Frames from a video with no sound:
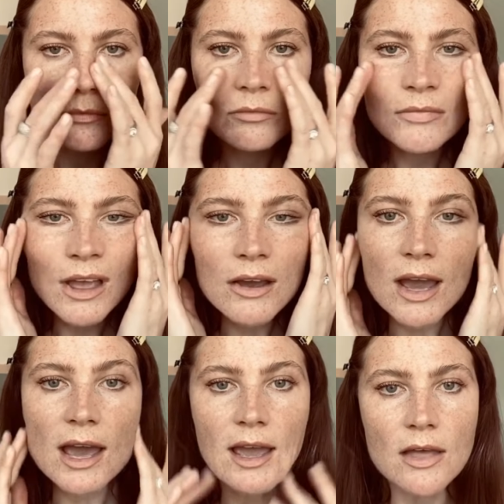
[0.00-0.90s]

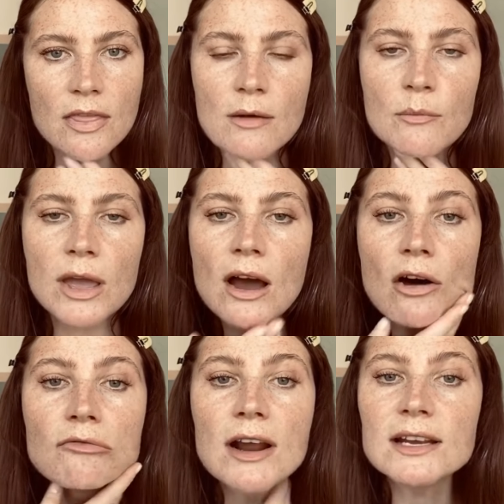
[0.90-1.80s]
Okay, and then we are
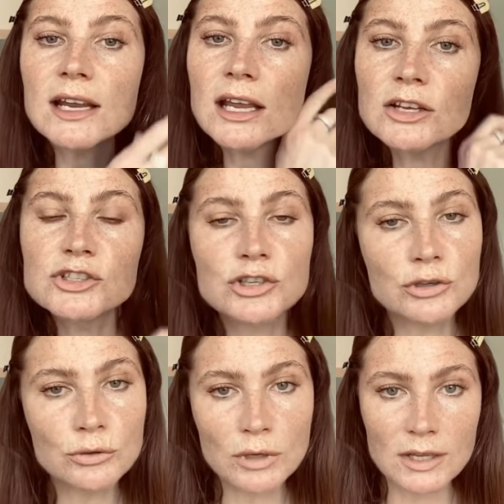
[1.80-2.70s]
ready
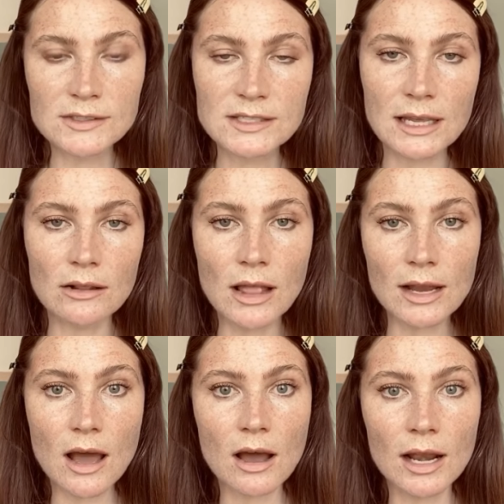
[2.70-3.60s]
to conceal and
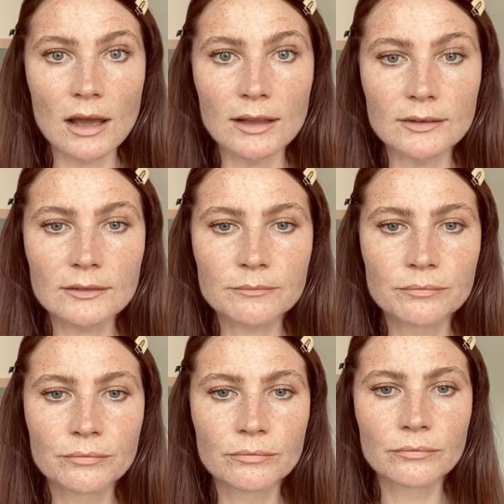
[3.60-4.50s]
highlight.
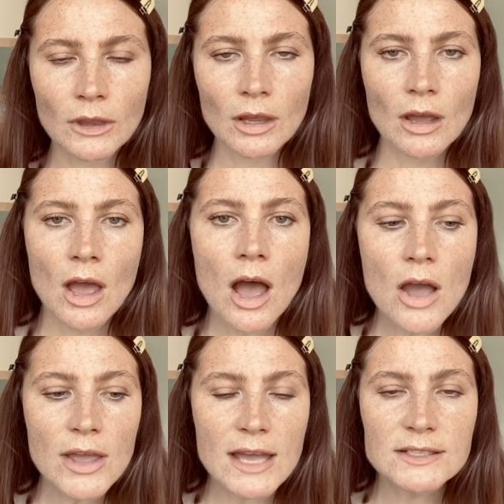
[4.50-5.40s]

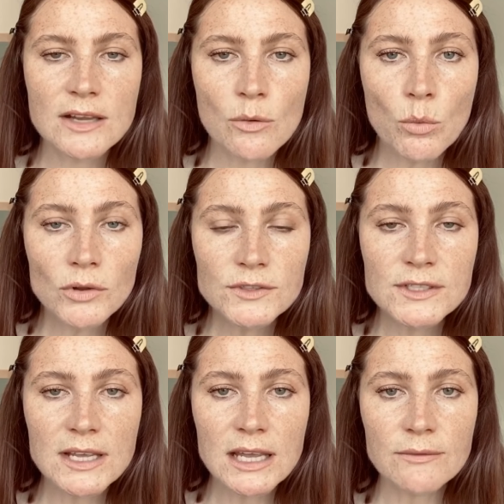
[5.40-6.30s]
Okay, so once
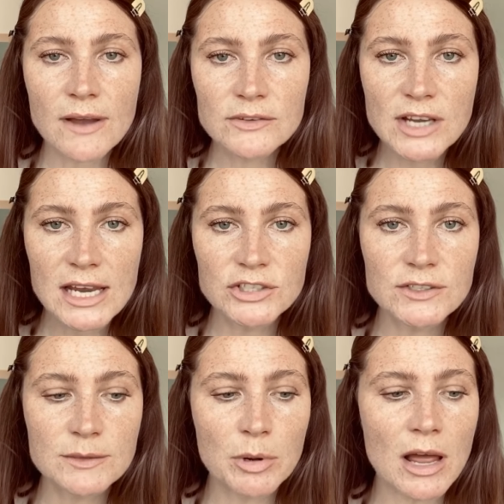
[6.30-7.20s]
the foundation's
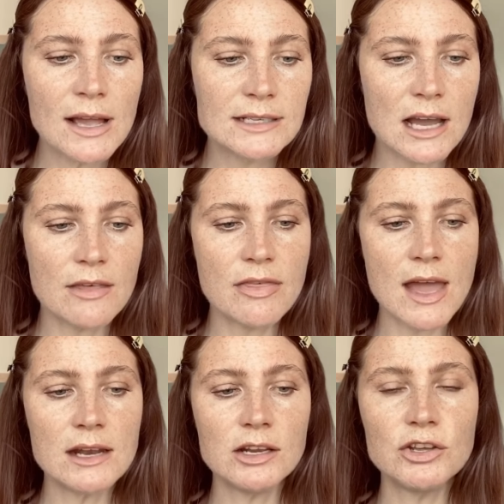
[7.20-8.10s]
applied, I
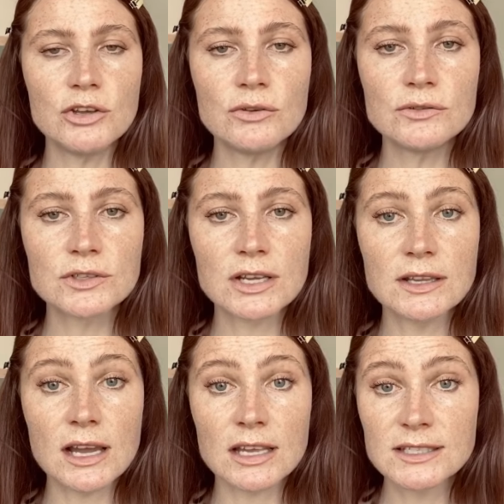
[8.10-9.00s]
then use
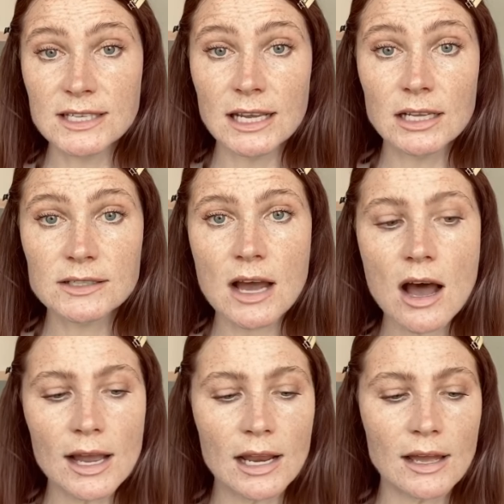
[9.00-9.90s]
a concealer to
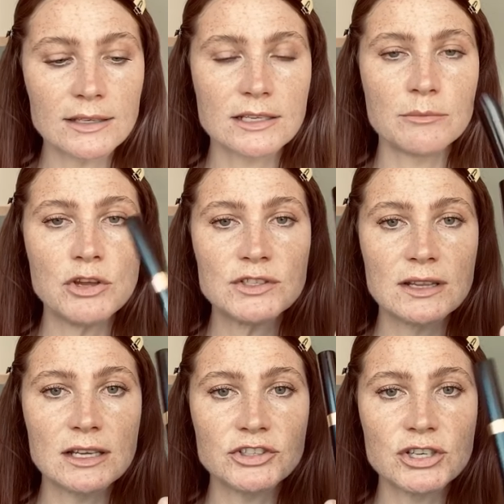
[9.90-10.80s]
highlight. So I'm using
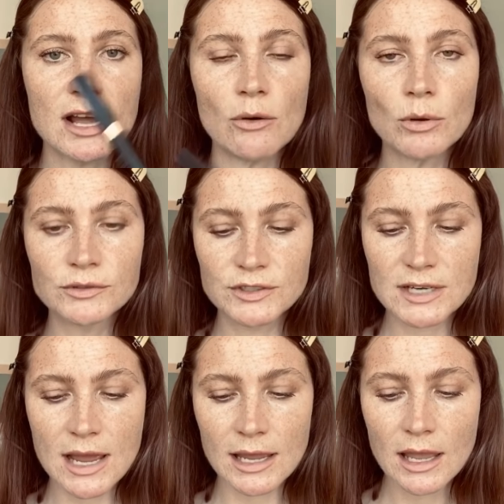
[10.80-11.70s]
this Chanel one today.